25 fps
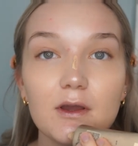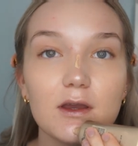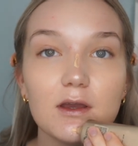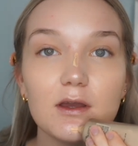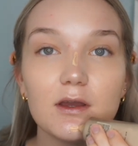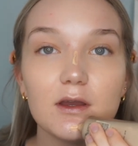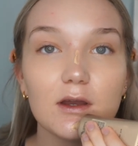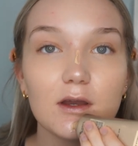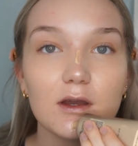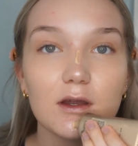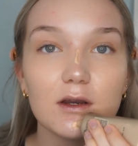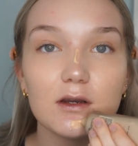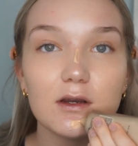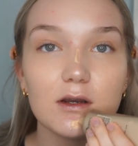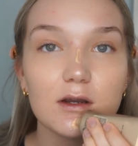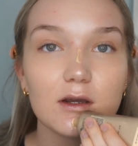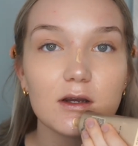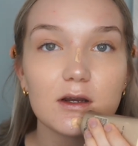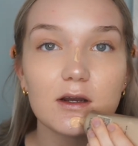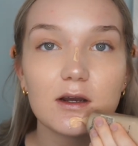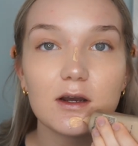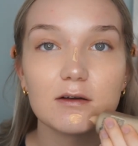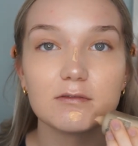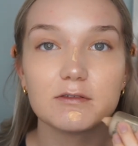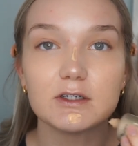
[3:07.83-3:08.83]
and
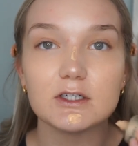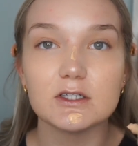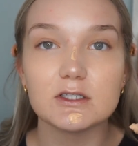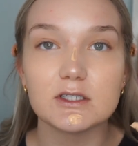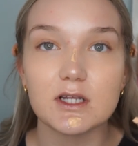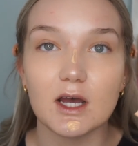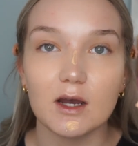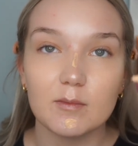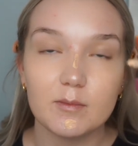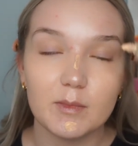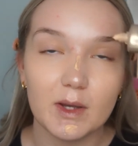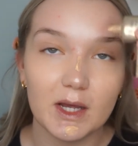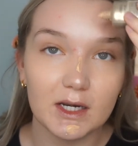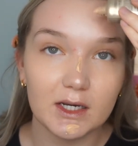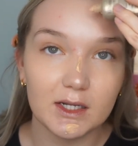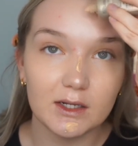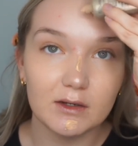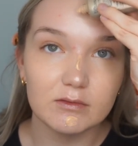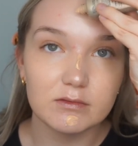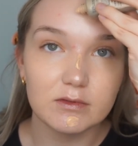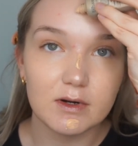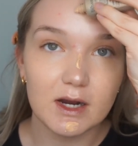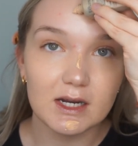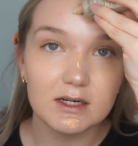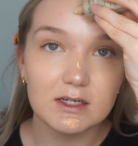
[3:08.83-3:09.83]
covers up any
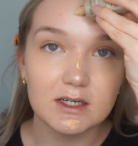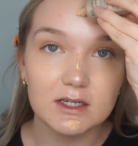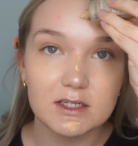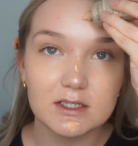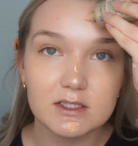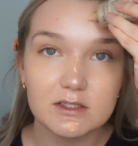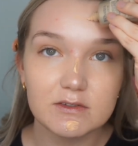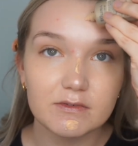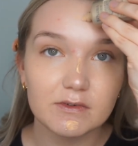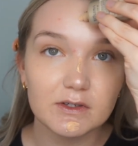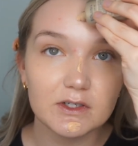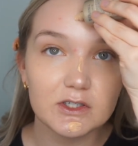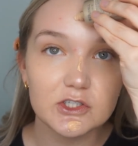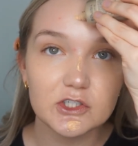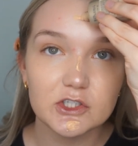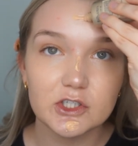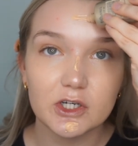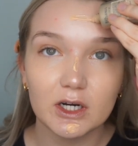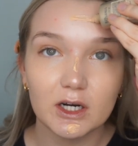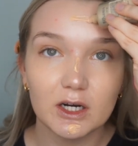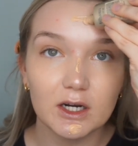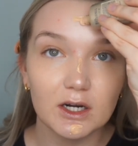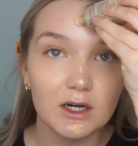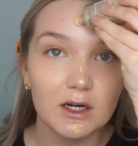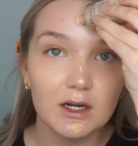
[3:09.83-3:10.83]
redness for
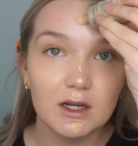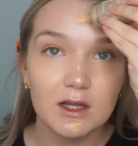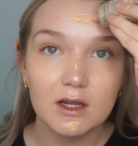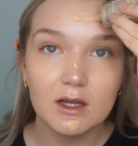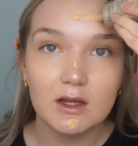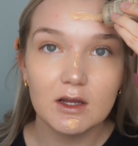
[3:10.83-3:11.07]
sure,